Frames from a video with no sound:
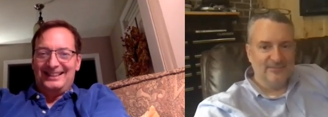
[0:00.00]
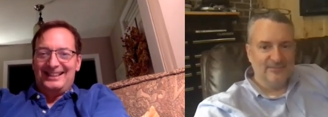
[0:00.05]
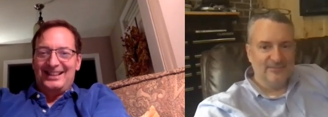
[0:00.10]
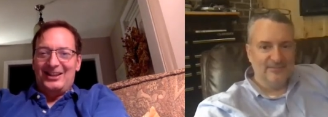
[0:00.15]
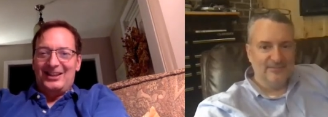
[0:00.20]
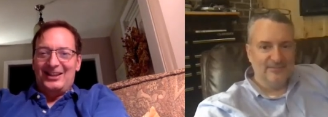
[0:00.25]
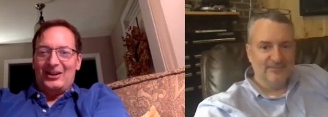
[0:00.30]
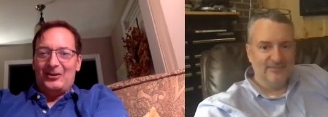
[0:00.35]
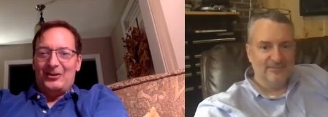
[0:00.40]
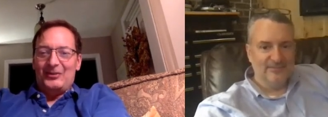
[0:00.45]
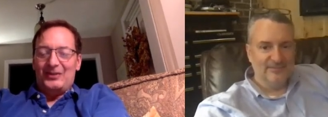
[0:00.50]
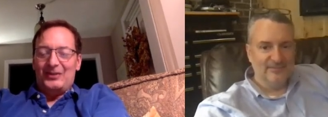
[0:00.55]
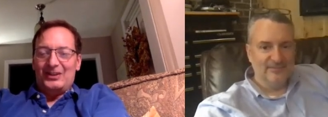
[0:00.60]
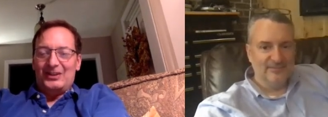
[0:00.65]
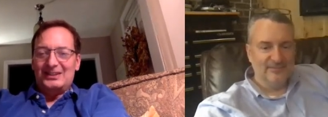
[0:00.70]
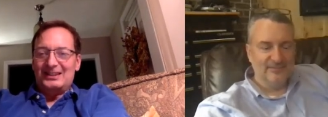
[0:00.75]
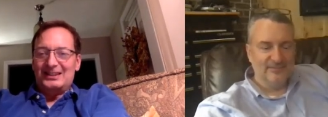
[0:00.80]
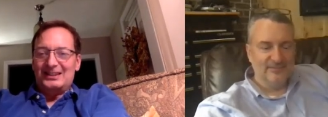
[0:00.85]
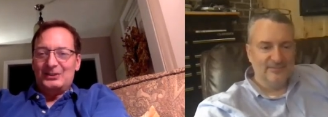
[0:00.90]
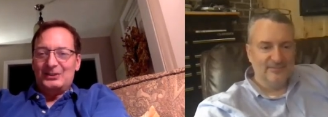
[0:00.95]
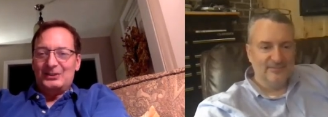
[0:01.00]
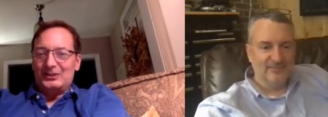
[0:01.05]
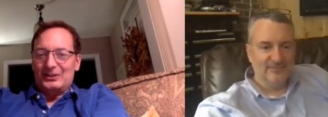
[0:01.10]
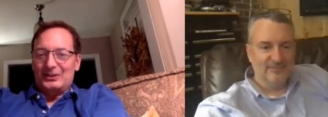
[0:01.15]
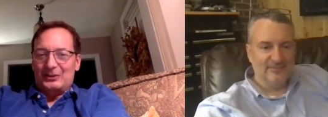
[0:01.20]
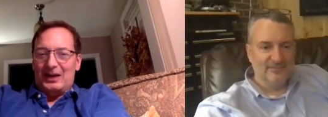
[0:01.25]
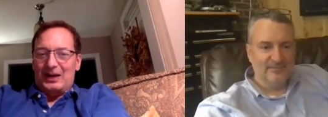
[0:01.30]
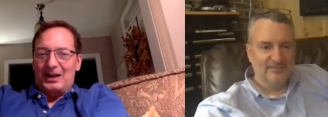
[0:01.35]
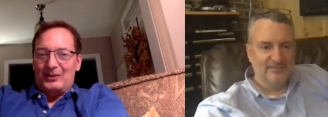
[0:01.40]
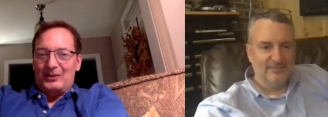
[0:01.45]
Speaker 1: you know, because this was a
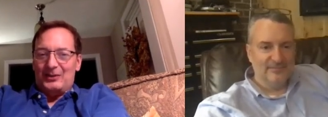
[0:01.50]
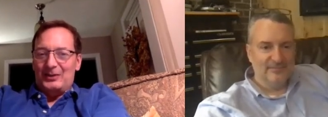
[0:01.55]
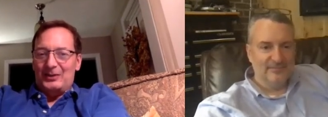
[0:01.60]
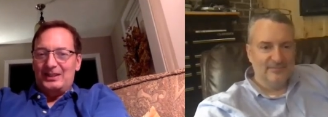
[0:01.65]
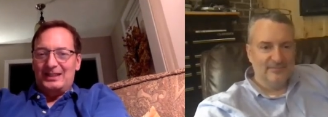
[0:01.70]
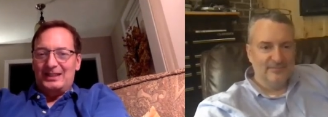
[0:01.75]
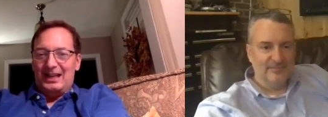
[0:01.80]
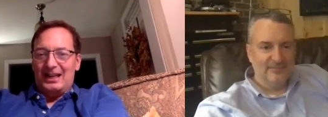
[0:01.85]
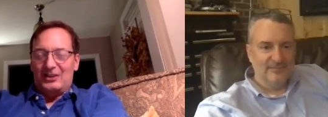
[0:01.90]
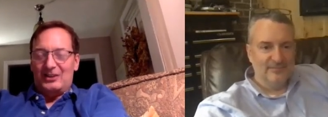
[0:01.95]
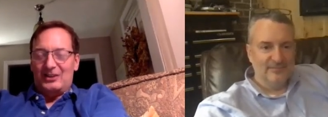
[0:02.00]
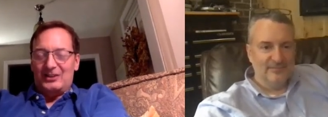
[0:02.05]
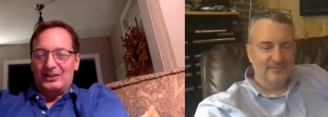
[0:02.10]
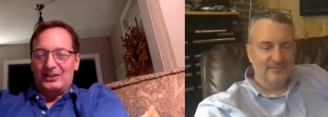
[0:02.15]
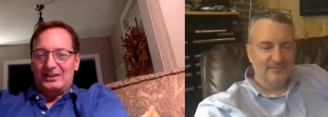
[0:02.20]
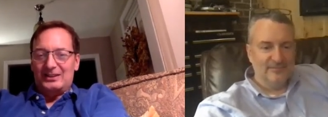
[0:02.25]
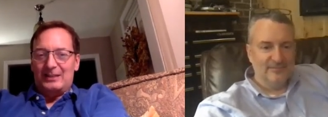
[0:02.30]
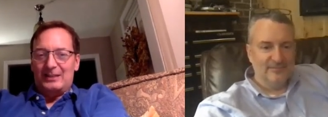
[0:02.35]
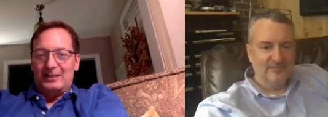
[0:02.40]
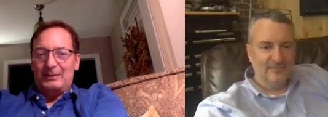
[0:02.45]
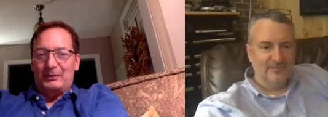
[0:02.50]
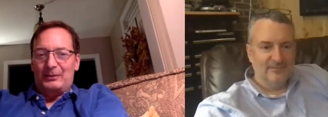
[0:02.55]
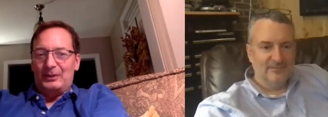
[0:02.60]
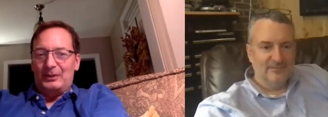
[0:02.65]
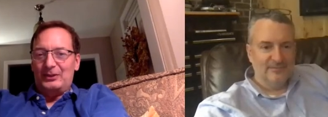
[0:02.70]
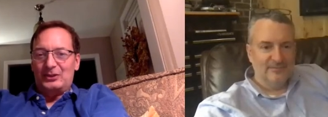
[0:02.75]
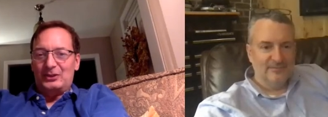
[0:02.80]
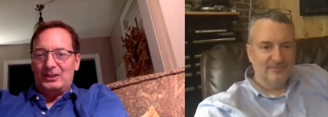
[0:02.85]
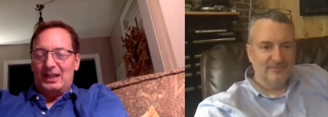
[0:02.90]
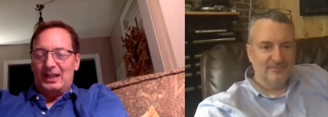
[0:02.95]
route we take all the time and we
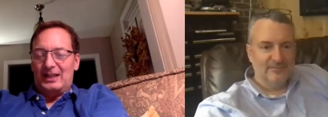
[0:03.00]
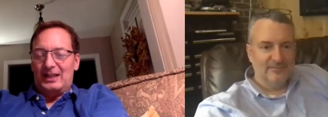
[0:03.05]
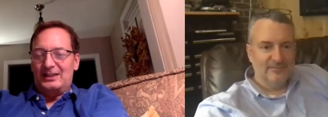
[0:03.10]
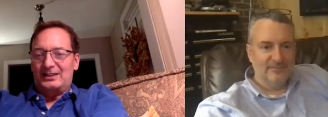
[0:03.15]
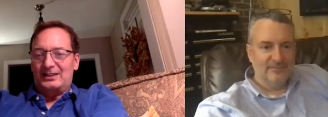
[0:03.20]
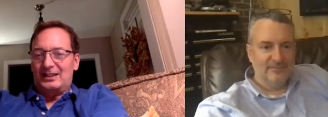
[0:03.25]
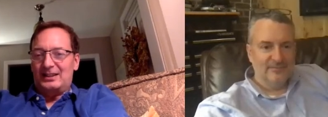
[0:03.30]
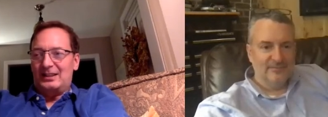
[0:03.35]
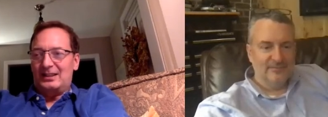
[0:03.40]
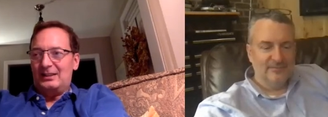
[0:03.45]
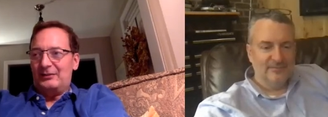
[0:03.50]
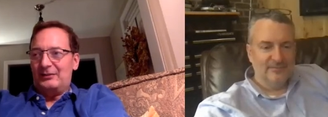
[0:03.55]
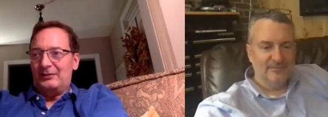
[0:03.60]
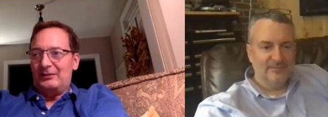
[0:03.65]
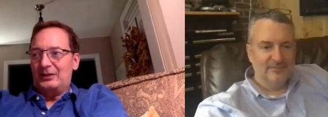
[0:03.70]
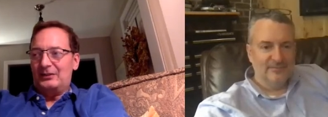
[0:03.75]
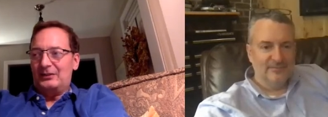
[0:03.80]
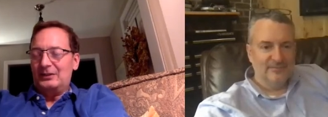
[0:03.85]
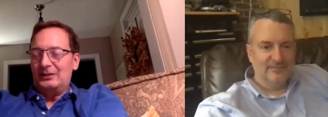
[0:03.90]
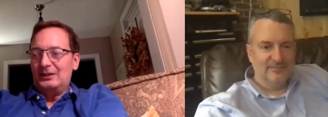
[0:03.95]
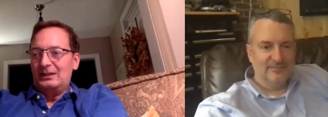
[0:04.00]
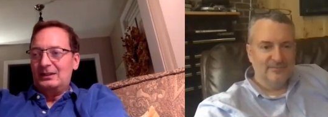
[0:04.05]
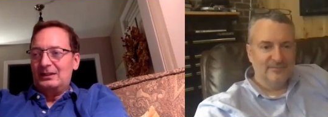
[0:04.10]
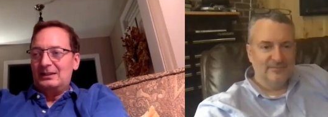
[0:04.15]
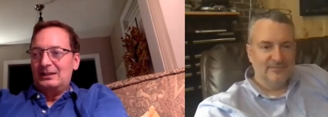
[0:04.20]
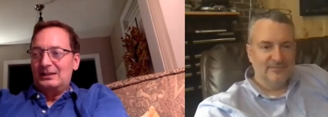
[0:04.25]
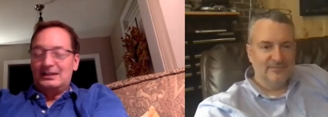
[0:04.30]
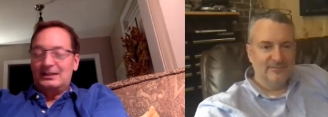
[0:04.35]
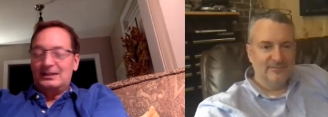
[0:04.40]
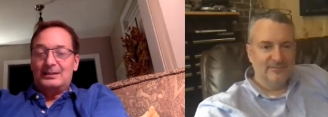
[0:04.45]
just hadn't done it for
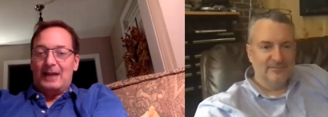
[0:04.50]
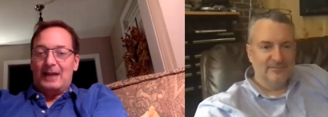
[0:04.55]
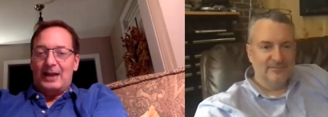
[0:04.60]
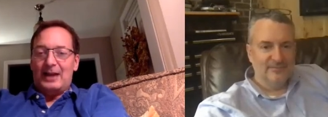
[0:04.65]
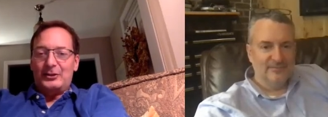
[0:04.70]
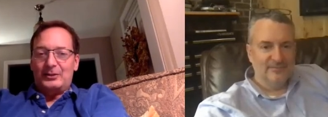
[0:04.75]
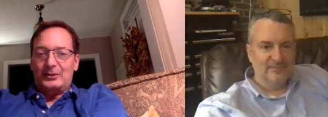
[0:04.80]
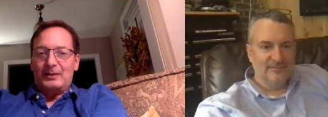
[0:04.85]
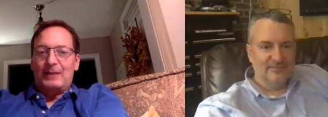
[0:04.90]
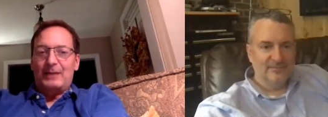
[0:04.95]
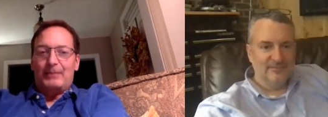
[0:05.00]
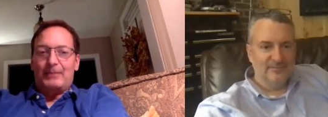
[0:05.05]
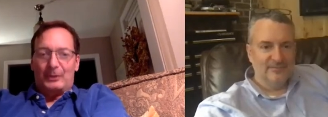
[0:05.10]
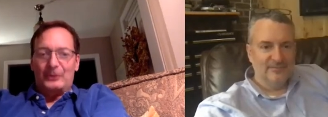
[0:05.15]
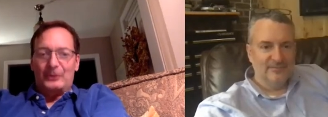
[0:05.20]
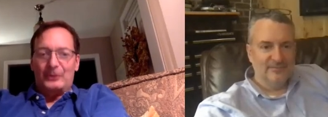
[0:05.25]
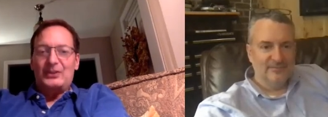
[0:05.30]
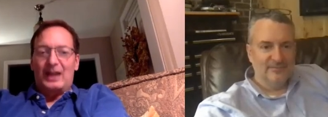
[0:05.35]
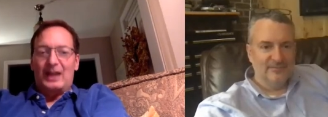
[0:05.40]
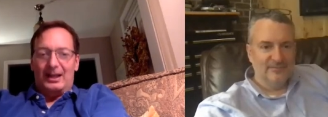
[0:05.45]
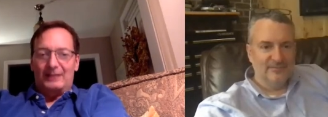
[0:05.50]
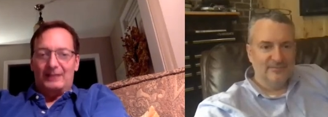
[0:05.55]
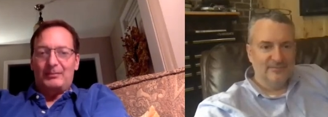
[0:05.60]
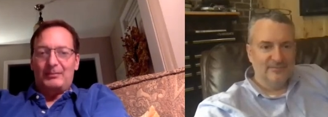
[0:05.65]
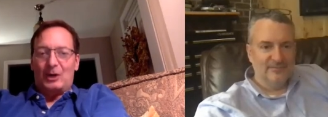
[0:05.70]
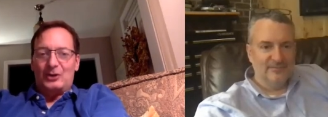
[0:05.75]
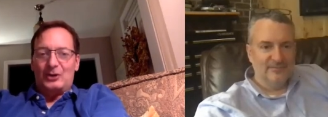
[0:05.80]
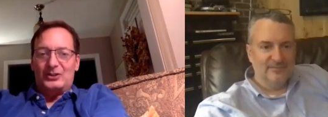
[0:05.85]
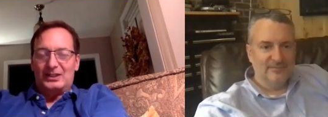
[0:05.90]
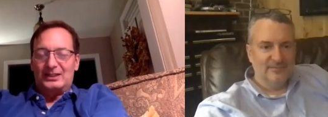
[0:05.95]
since actually my birthday,
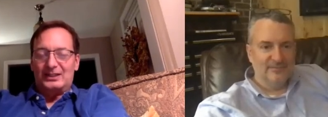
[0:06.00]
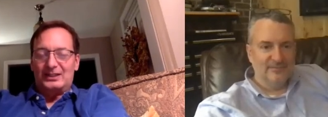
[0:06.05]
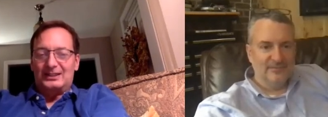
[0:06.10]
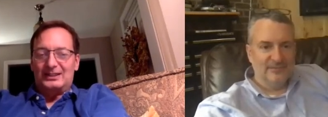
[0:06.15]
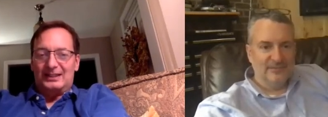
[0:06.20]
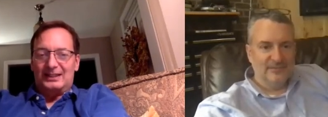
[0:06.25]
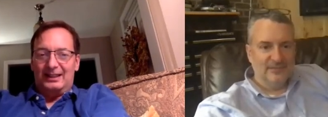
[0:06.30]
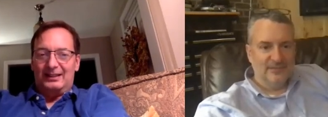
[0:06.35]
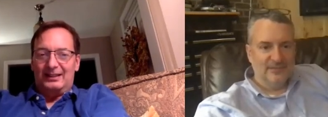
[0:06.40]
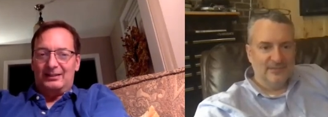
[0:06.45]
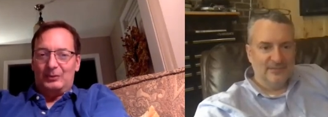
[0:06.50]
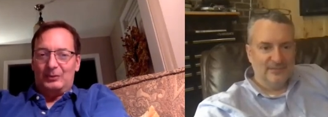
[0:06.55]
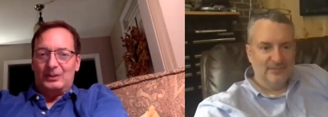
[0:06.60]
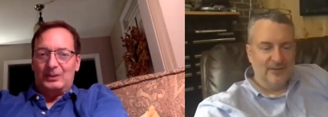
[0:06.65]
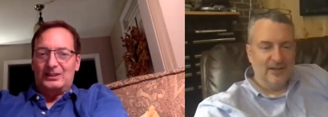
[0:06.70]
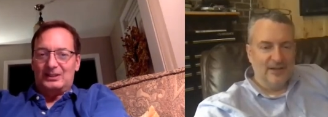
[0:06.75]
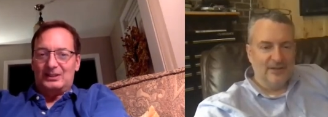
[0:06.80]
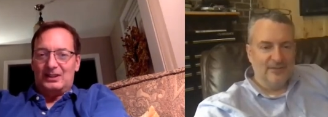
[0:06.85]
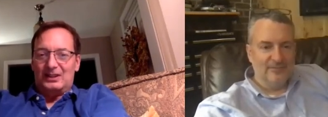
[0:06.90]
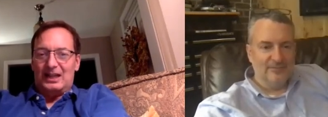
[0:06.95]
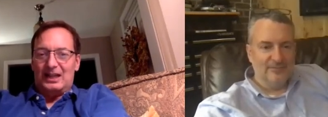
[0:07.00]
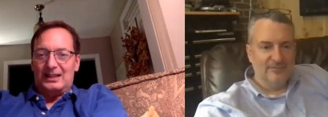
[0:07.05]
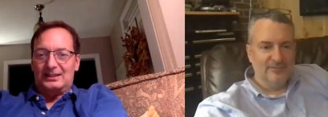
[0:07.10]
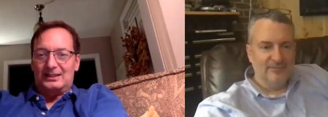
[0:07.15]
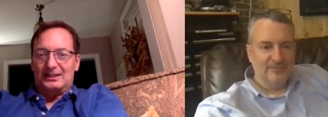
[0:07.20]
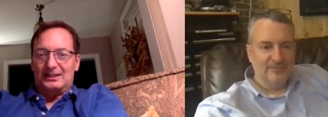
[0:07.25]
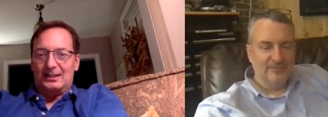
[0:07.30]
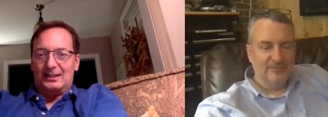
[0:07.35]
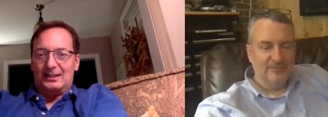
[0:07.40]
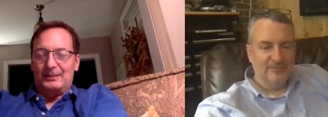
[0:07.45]
March 16th, was right. the last
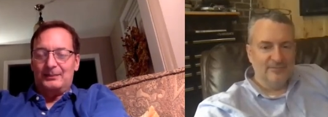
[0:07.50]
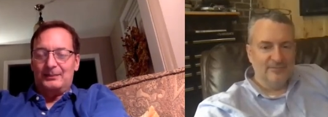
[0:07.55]
time